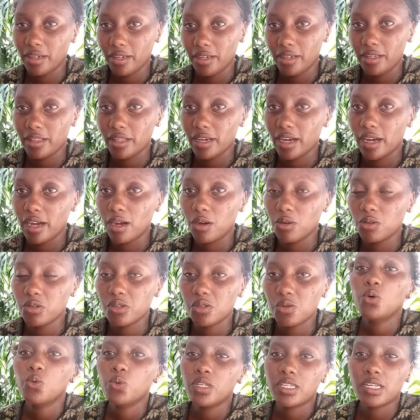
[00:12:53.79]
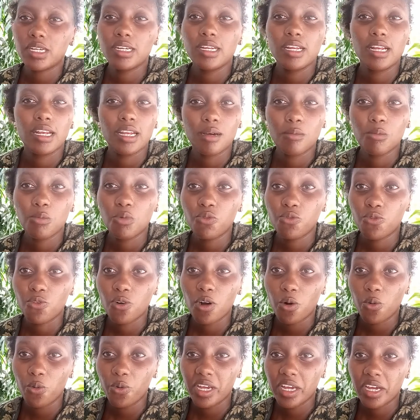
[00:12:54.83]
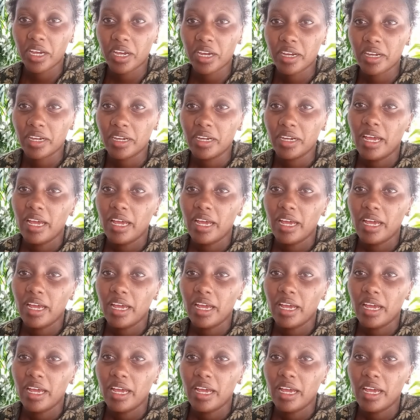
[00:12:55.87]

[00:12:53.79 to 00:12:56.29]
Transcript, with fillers: in the house we stayed in lamu for a week